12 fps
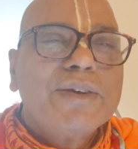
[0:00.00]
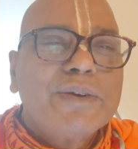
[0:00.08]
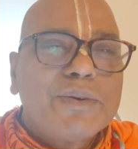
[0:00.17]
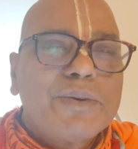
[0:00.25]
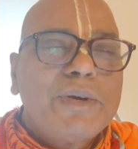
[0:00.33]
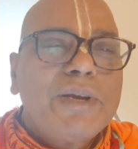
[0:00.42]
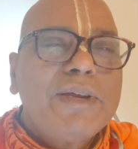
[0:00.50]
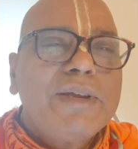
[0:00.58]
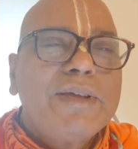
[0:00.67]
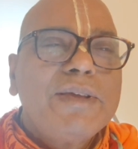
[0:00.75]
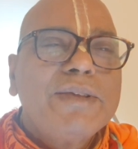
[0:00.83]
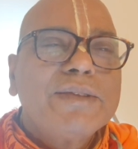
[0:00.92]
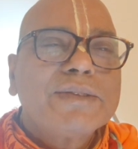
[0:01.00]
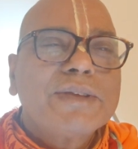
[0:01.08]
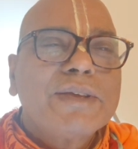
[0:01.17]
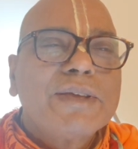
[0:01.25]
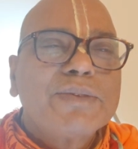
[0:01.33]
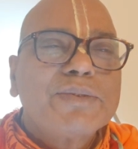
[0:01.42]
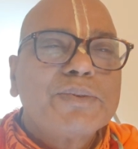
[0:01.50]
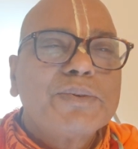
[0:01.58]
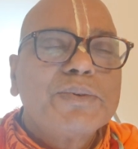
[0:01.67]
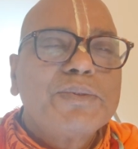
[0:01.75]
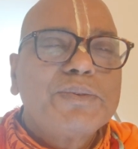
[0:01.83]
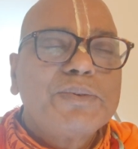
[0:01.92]
Not only is
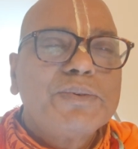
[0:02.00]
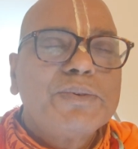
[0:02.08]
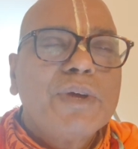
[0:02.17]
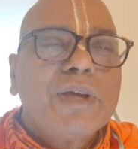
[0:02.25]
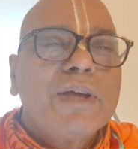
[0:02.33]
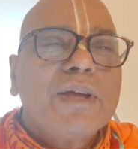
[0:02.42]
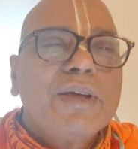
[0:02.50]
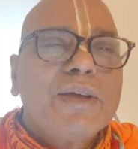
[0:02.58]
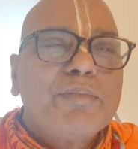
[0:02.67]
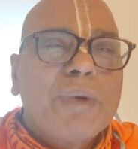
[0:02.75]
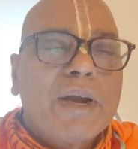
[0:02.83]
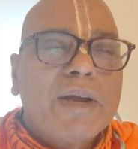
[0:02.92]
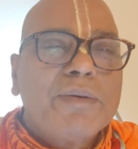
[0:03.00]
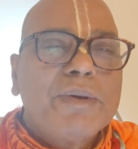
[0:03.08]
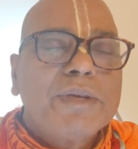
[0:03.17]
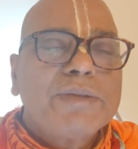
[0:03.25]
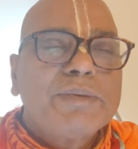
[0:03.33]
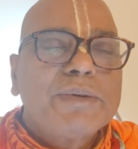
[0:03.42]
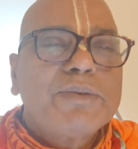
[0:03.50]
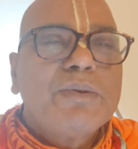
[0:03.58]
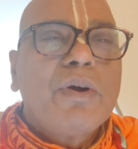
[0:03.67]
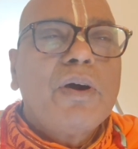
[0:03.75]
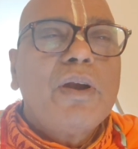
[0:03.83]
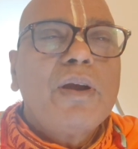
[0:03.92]
Suhut to Pandavas, but
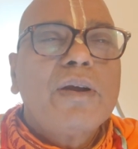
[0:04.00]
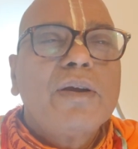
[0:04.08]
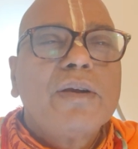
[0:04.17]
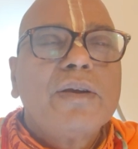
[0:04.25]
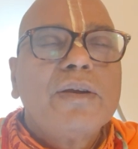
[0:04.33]
to all.